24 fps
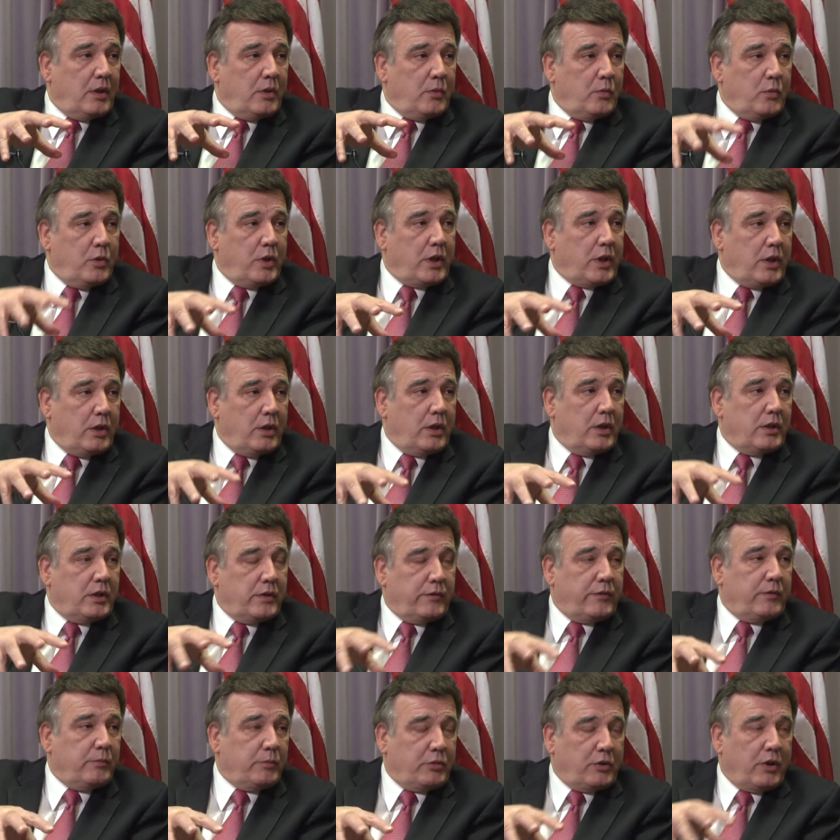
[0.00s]
working on
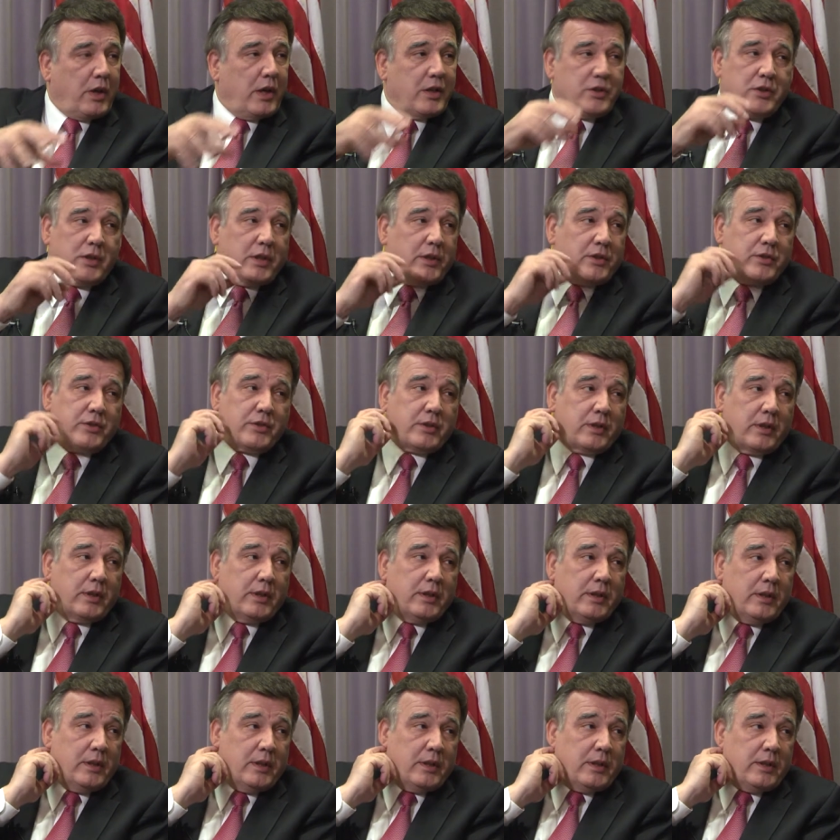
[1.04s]
different projects.
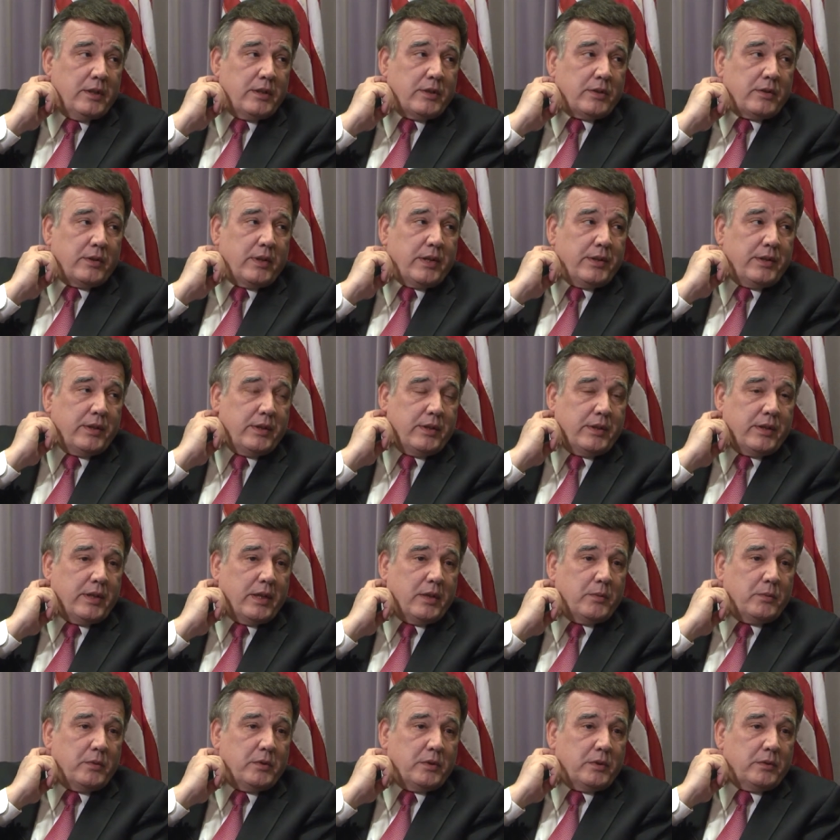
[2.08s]
So I think
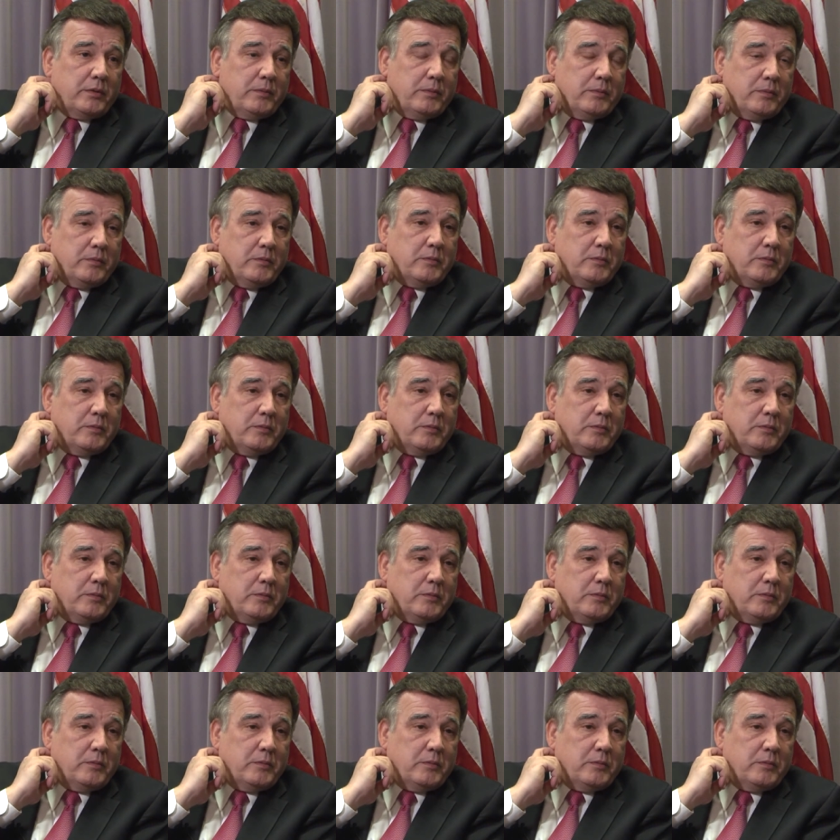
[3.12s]
that will